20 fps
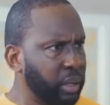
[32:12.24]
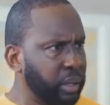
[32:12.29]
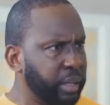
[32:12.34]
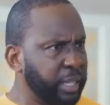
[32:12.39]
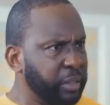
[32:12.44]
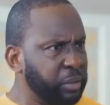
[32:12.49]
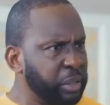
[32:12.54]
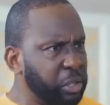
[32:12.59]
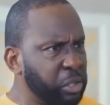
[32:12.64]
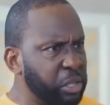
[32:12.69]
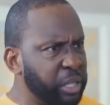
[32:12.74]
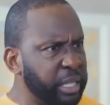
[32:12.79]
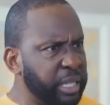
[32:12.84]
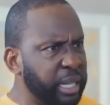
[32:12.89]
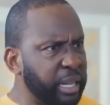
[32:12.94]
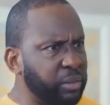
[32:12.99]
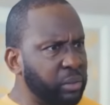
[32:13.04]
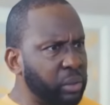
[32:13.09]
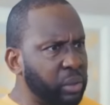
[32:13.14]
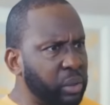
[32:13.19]
There's peace to this
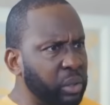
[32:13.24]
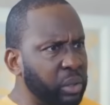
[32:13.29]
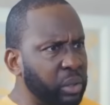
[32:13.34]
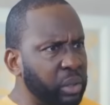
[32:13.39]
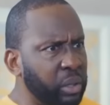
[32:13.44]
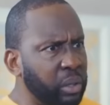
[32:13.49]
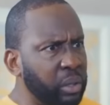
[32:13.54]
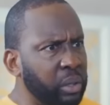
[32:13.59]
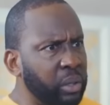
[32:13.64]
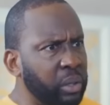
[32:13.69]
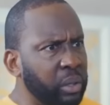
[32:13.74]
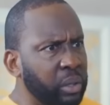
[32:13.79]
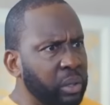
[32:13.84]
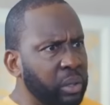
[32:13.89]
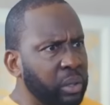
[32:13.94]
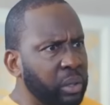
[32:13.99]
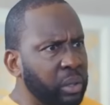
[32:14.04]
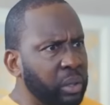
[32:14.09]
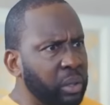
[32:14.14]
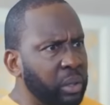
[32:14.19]
level.
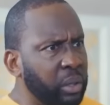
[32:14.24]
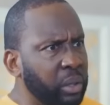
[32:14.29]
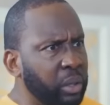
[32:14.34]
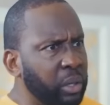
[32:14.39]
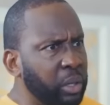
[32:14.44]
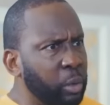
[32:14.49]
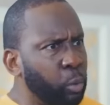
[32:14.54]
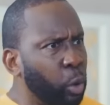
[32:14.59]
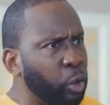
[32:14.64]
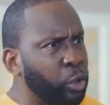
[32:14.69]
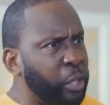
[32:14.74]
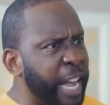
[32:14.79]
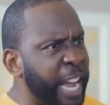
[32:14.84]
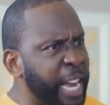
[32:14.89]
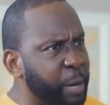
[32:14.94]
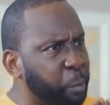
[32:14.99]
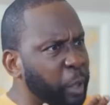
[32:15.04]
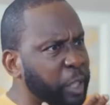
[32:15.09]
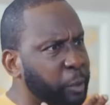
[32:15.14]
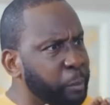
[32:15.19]
You want to
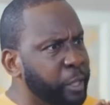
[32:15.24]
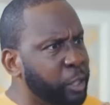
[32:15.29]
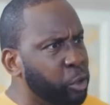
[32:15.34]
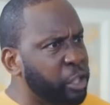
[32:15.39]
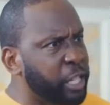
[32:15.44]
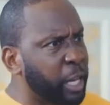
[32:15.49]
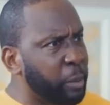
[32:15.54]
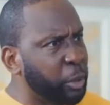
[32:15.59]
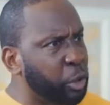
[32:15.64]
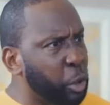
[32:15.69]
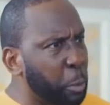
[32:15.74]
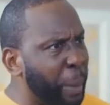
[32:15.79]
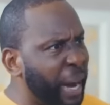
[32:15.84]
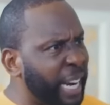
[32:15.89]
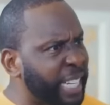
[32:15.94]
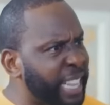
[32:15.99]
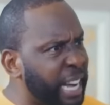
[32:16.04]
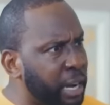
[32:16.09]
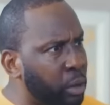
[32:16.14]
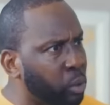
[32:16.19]
headbutt me to tell me to
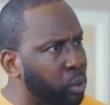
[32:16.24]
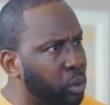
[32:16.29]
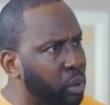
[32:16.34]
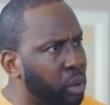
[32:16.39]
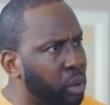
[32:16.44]
back down?